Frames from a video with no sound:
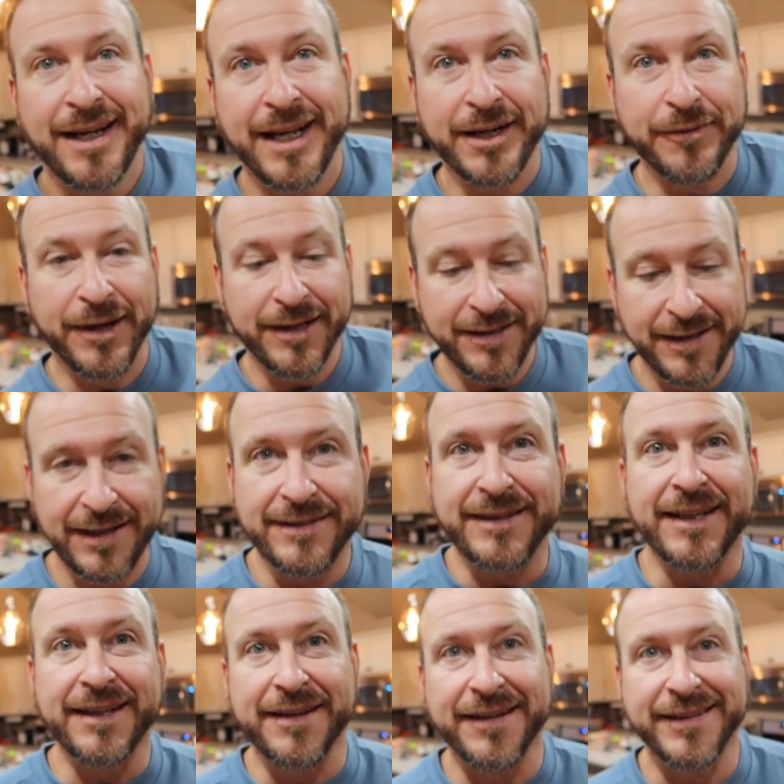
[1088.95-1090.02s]
Anyway,
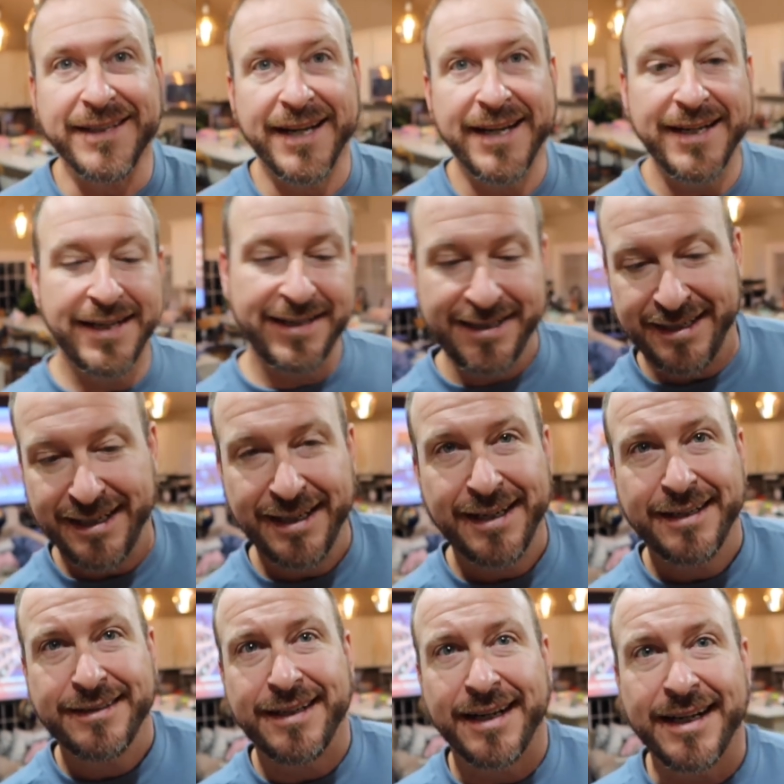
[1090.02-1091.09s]
that's the end of the day.
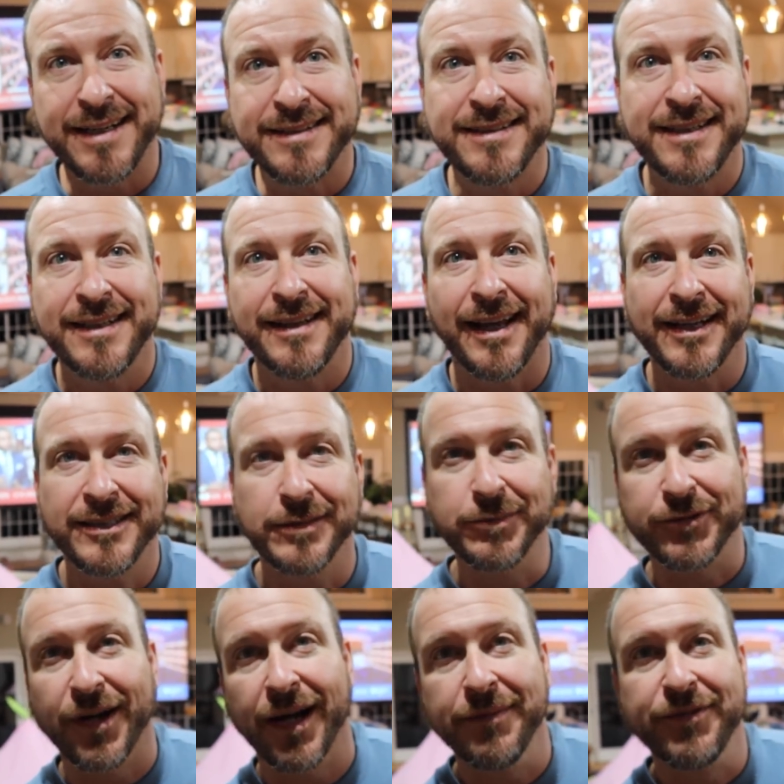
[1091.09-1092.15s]
Take it easy. Like,
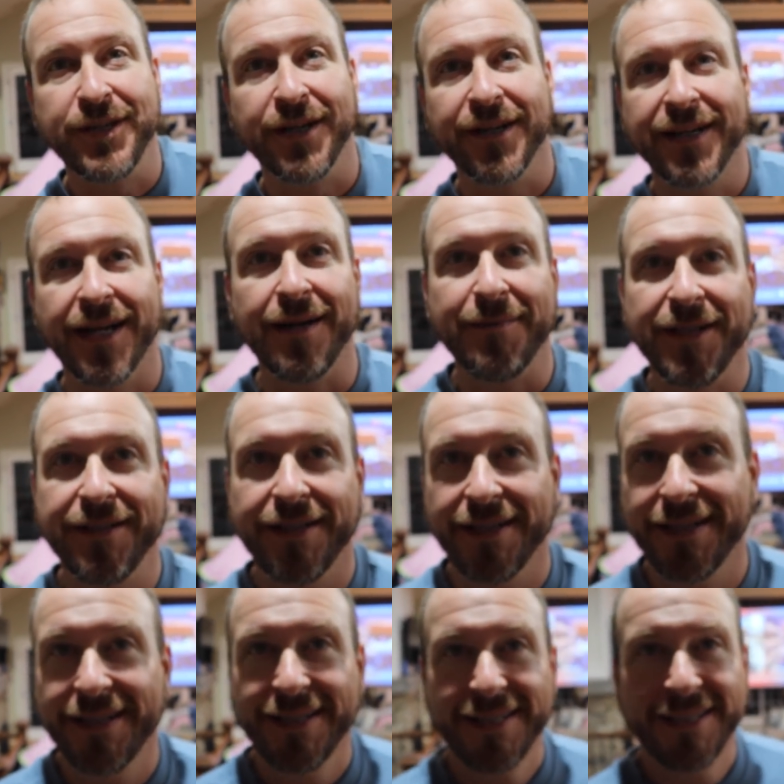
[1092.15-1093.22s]
subscribe, share, comment.
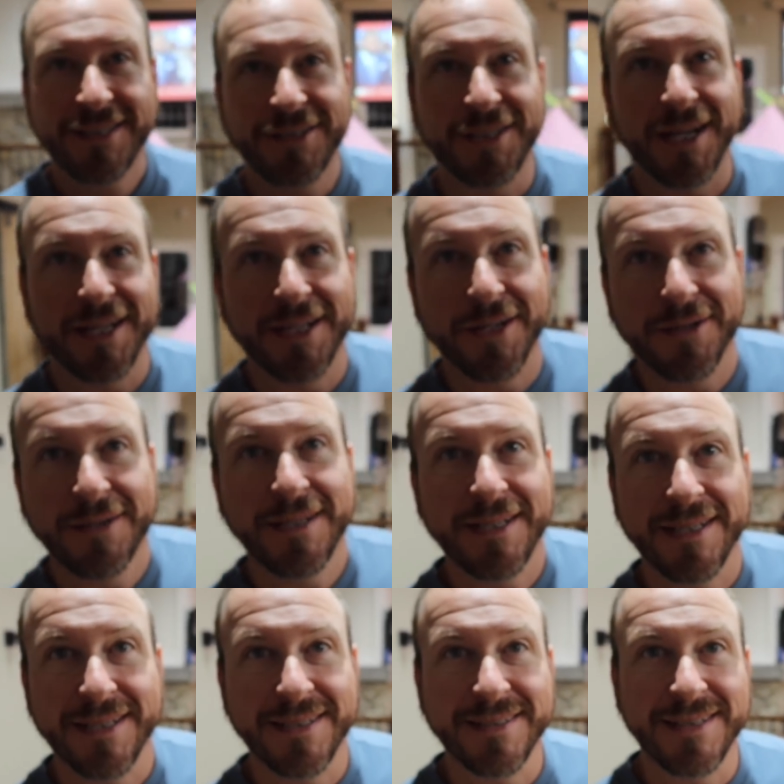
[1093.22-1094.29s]
JaYoe,
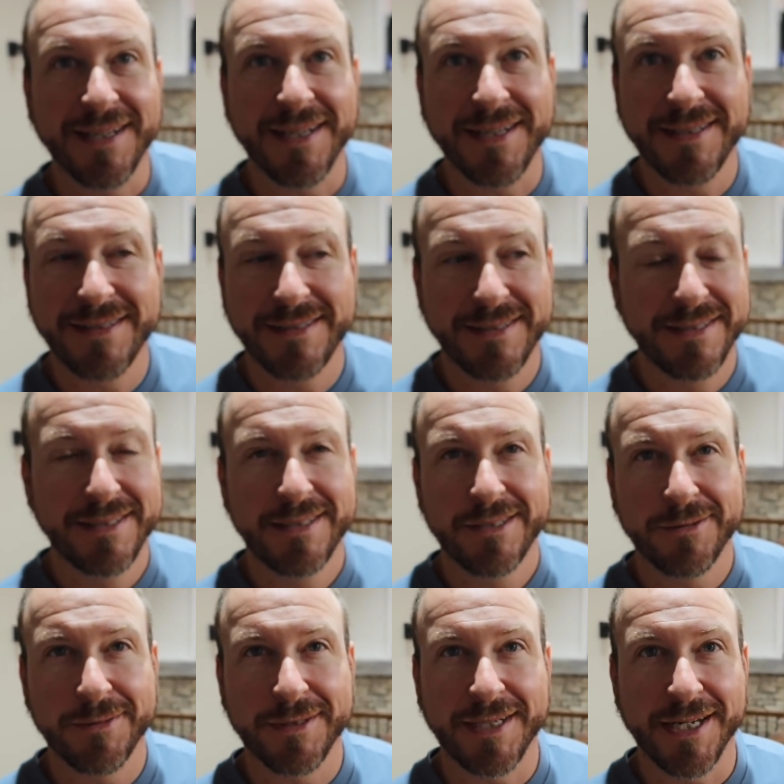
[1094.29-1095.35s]
and uh,
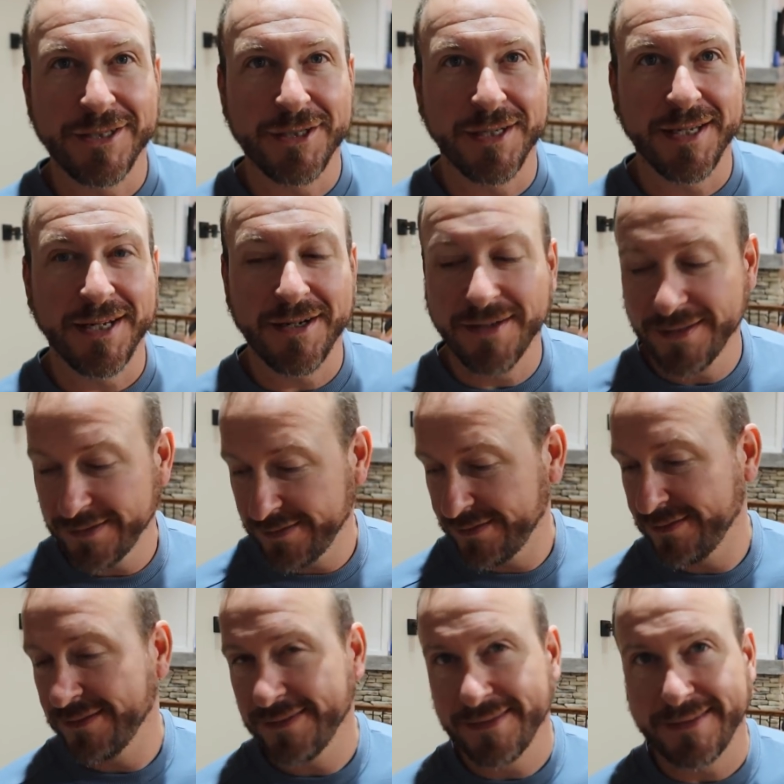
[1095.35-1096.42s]
we'll catch you later.
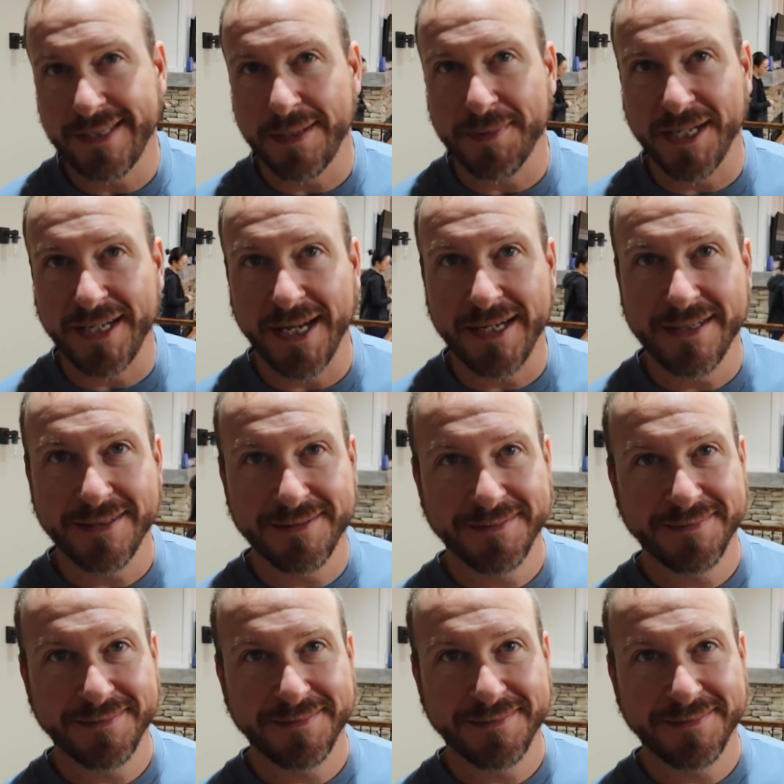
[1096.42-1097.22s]
Day by day.